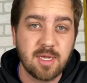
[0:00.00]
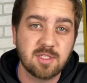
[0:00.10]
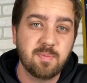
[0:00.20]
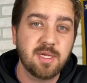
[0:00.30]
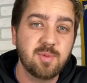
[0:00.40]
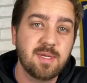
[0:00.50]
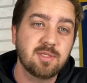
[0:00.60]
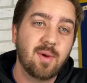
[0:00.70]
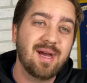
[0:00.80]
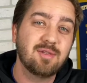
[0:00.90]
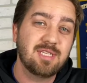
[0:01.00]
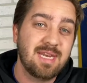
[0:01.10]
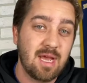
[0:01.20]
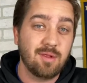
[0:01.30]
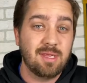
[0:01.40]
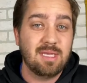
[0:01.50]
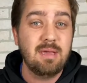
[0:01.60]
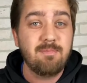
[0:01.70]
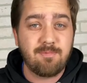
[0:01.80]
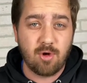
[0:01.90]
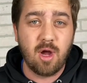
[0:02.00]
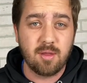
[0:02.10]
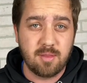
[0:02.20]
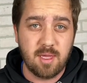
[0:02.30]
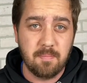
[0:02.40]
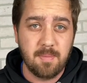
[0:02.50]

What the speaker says: especially because Ohio State now leapfrogged them.